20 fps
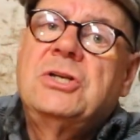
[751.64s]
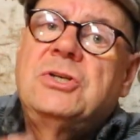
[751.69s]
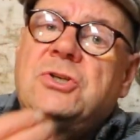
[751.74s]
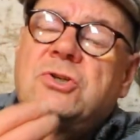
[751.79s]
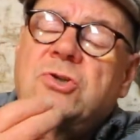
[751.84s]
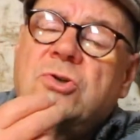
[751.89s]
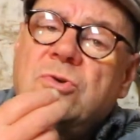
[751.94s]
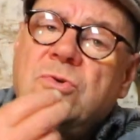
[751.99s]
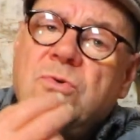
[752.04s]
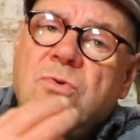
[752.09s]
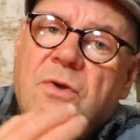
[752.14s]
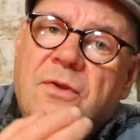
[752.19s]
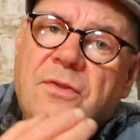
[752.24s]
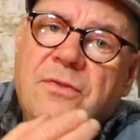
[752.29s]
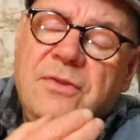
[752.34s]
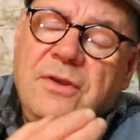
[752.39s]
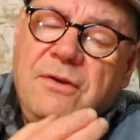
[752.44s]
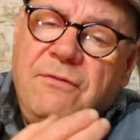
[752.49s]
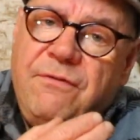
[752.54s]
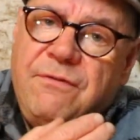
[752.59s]
to
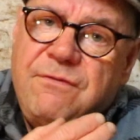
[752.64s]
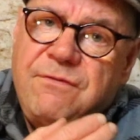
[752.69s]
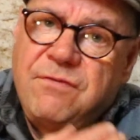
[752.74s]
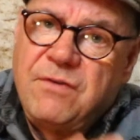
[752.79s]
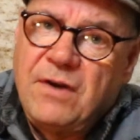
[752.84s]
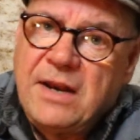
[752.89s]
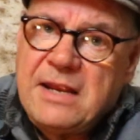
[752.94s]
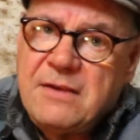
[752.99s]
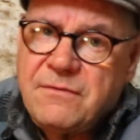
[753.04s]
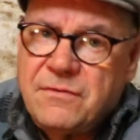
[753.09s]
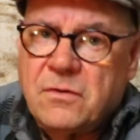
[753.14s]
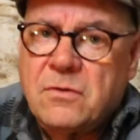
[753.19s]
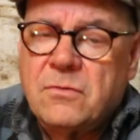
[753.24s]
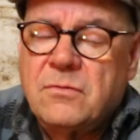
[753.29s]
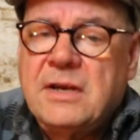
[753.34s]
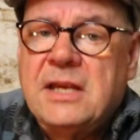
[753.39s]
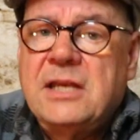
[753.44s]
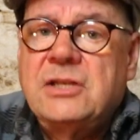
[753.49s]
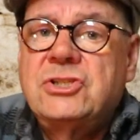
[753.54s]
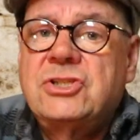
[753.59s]
the flavour
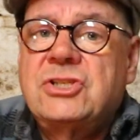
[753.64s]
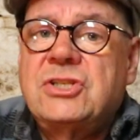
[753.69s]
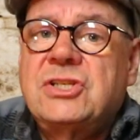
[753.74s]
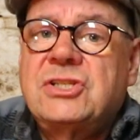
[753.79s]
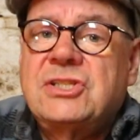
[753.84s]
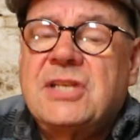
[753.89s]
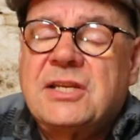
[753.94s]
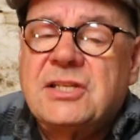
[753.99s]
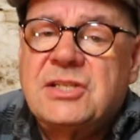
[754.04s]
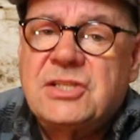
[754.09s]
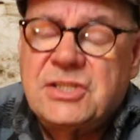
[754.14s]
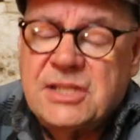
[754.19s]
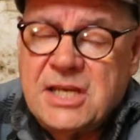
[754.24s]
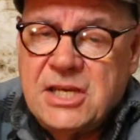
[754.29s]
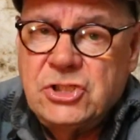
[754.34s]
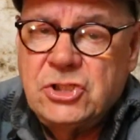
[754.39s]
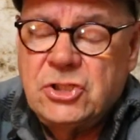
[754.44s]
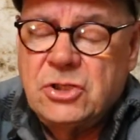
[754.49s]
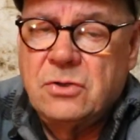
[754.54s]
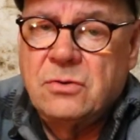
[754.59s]
range, the
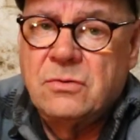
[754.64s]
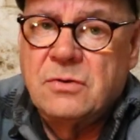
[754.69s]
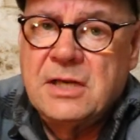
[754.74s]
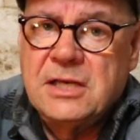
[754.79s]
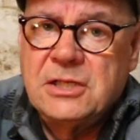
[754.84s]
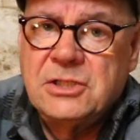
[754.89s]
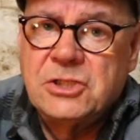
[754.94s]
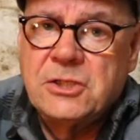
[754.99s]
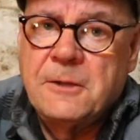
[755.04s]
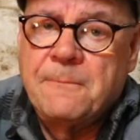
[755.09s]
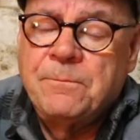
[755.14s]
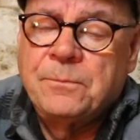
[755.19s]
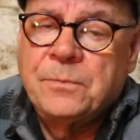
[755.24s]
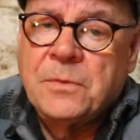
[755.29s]
sensation range